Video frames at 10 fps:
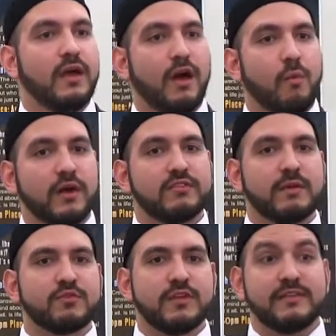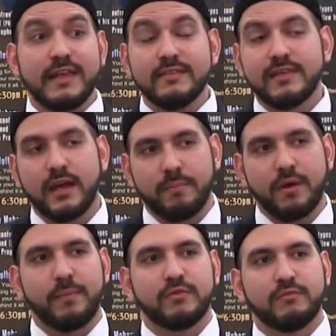And one assumption is there a
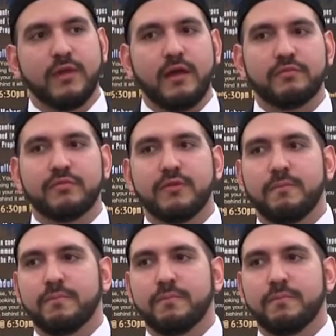purpose of life?